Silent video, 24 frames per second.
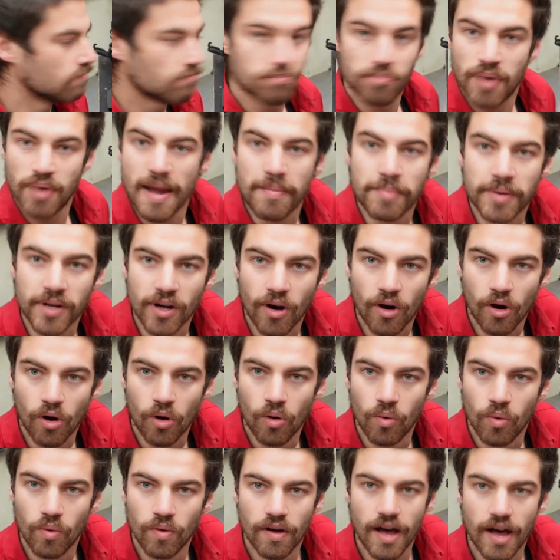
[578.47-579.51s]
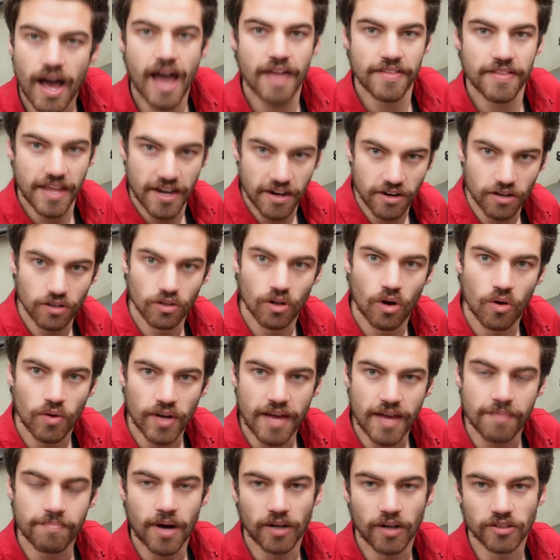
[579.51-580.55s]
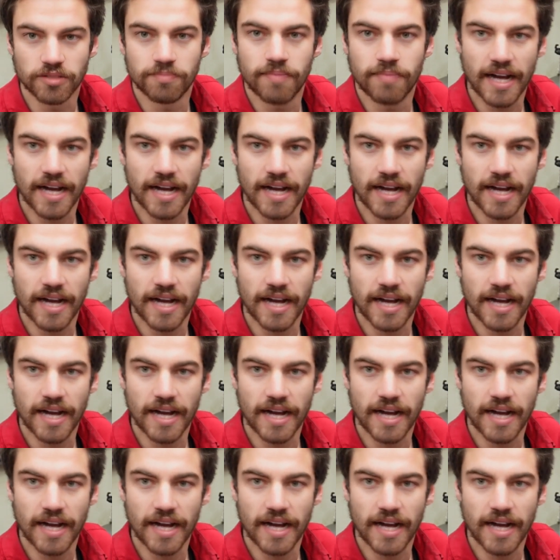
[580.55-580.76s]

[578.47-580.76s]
prep it all, and then it'll all get bolted